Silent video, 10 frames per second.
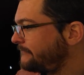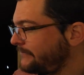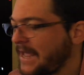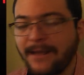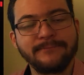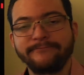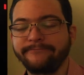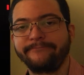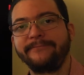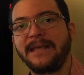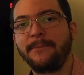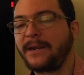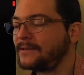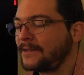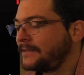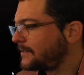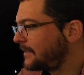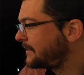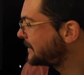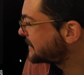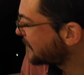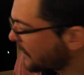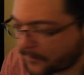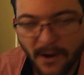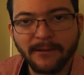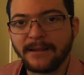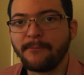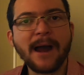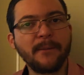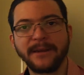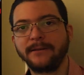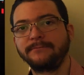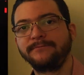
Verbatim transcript: Yeah, but it, it, it, it's not a problem in my opinion.